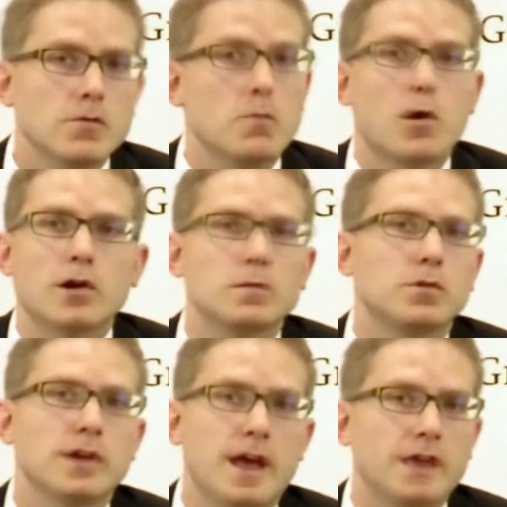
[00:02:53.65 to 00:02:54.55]

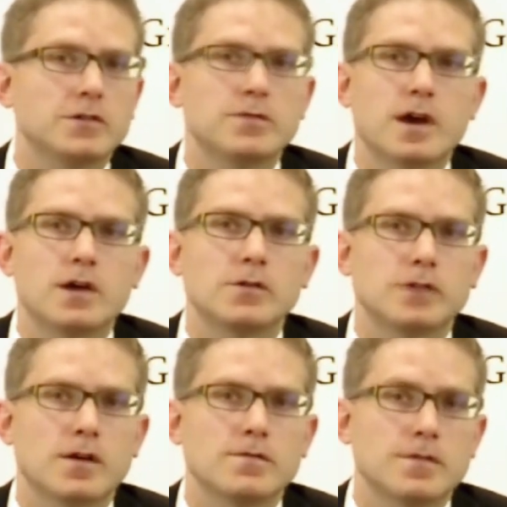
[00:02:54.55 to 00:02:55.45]
remarkably, and asset
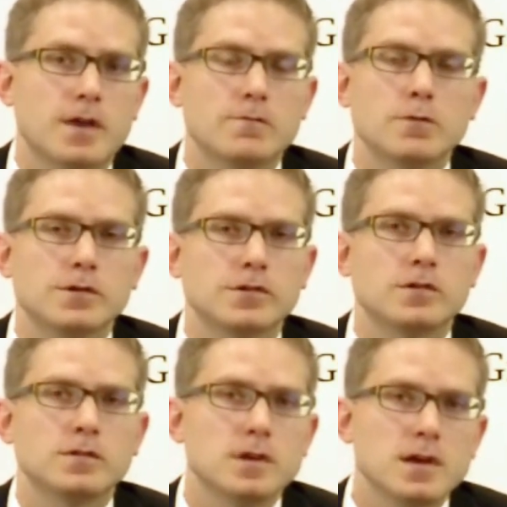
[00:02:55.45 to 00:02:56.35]
values have
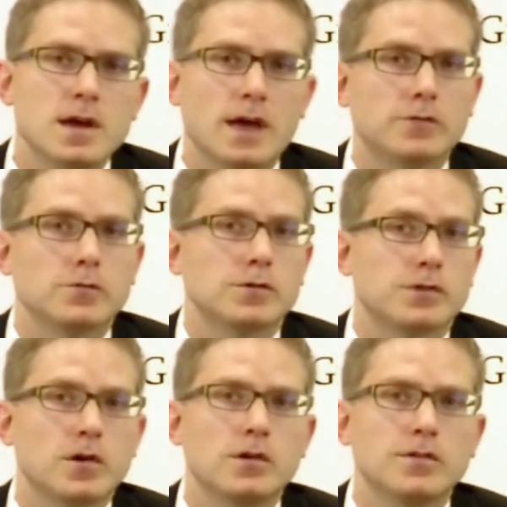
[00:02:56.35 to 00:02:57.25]
risen as a
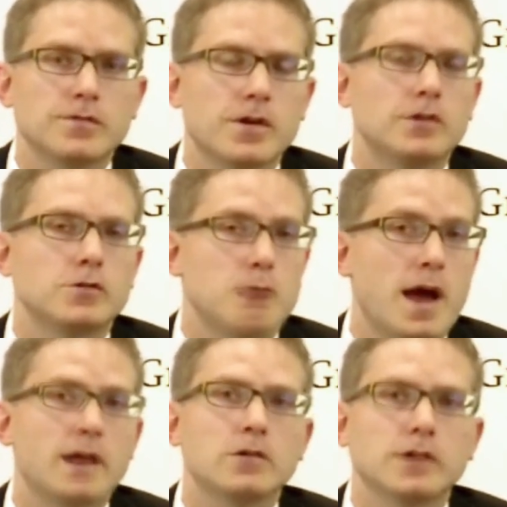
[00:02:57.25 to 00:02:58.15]
result and fairly
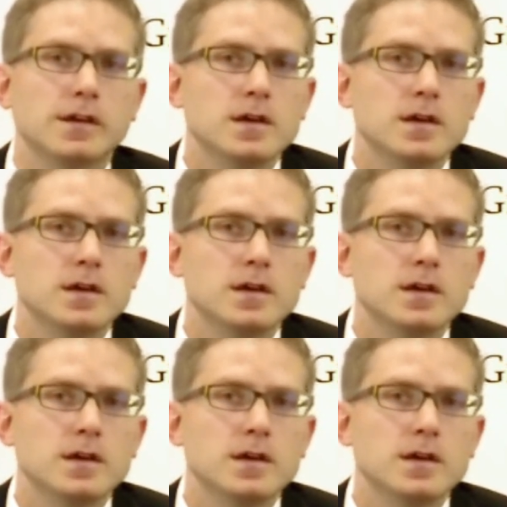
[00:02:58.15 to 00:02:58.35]
dramatically.